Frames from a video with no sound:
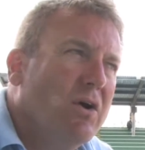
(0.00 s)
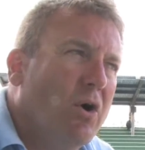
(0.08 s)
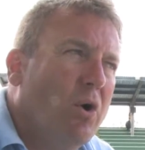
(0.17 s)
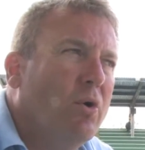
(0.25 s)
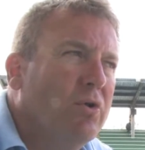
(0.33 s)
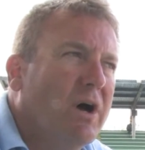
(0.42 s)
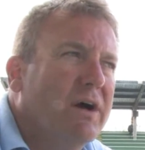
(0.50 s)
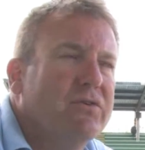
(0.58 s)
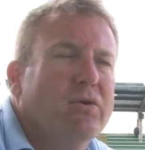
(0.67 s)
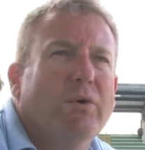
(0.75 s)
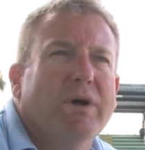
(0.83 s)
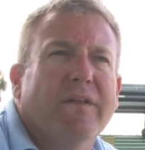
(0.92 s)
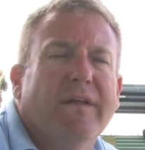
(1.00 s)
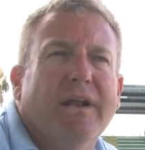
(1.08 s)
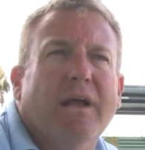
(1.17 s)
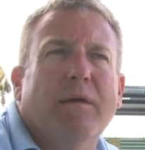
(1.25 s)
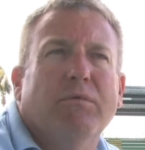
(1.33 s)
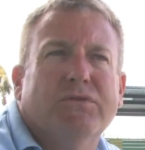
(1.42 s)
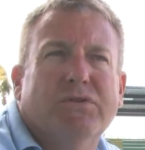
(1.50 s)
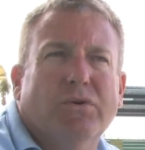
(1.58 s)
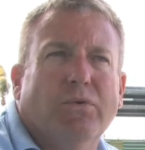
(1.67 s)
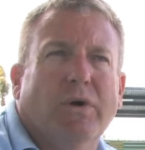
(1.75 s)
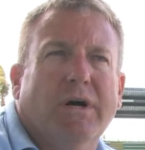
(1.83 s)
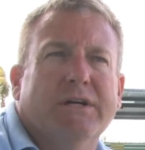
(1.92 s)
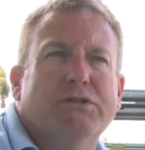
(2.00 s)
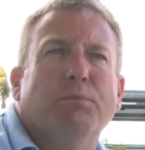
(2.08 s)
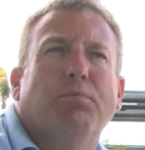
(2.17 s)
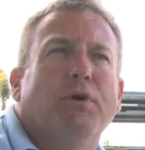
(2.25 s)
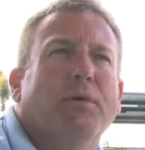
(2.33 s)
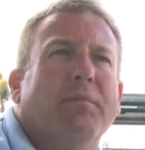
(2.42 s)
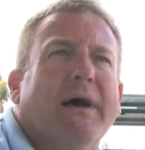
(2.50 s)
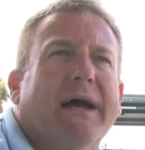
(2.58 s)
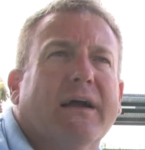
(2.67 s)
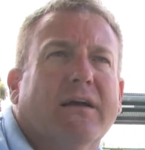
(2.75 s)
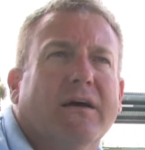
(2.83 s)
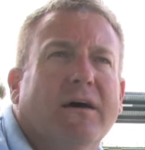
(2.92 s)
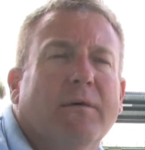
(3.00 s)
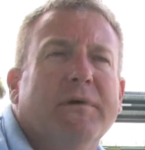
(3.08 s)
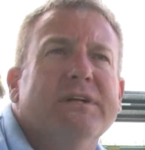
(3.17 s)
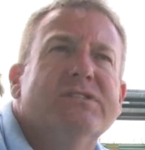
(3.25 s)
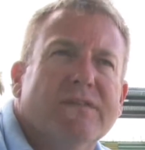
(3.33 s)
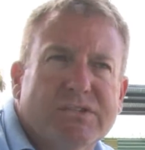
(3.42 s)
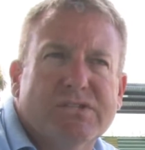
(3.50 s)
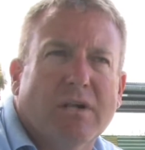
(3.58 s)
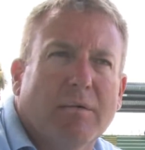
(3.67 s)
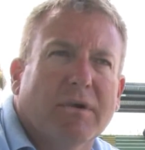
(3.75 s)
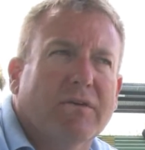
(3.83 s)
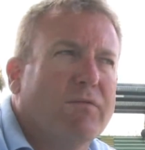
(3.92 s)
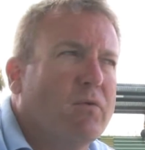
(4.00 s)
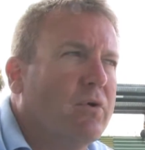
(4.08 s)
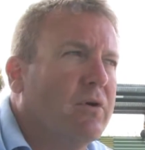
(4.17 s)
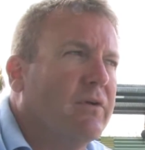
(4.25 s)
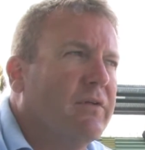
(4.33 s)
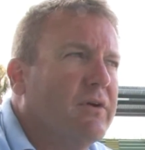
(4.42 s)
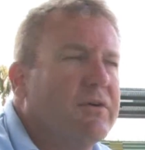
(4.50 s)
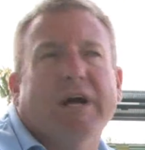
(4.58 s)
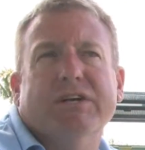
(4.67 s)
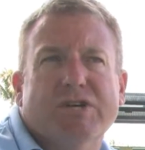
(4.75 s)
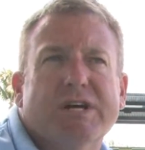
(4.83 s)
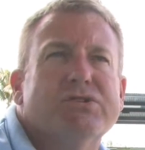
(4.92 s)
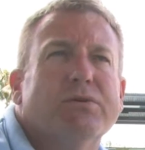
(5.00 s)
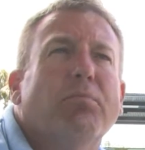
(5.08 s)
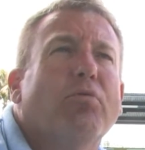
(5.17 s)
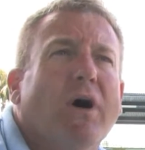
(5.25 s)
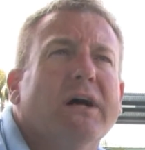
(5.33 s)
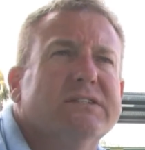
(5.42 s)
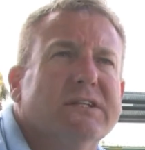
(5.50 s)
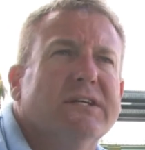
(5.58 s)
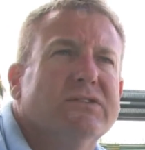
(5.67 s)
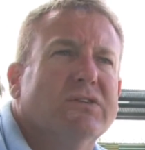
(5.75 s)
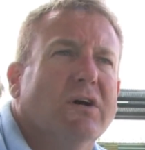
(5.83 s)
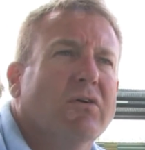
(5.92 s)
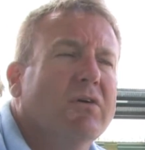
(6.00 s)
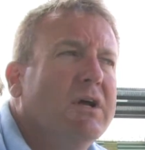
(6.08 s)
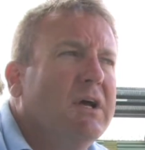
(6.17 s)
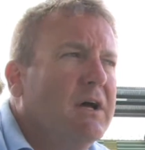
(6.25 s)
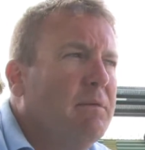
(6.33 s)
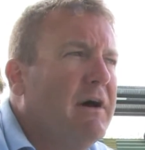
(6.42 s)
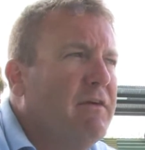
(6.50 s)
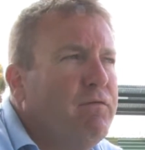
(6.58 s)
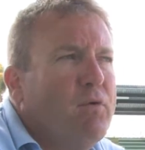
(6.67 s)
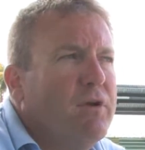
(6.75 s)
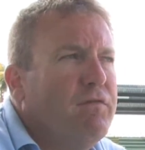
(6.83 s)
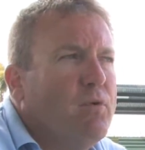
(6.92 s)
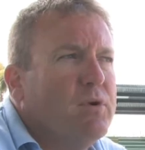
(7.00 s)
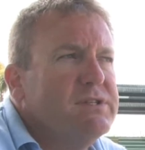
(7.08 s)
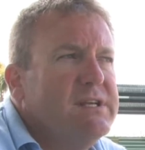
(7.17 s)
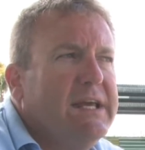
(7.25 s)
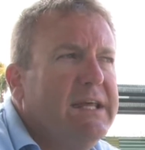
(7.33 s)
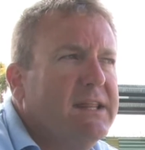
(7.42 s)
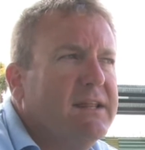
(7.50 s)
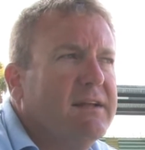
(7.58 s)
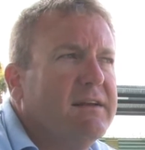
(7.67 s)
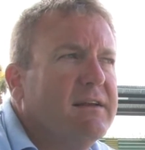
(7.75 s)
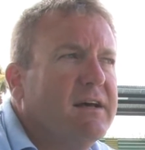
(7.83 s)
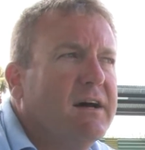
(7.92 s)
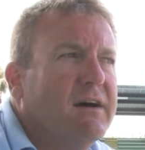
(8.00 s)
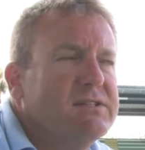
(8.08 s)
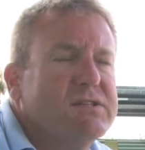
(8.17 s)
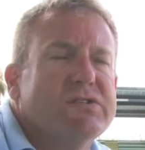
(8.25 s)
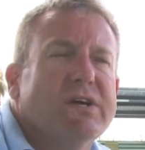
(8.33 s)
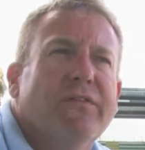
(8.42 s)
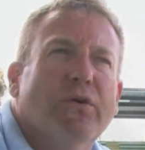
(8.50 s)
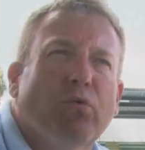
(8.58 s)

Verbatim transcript: hold on to it, and then able to, uh, to put it back um, into the stomach for their digestion process. So about forty-four teeth, and uh, as I said, they're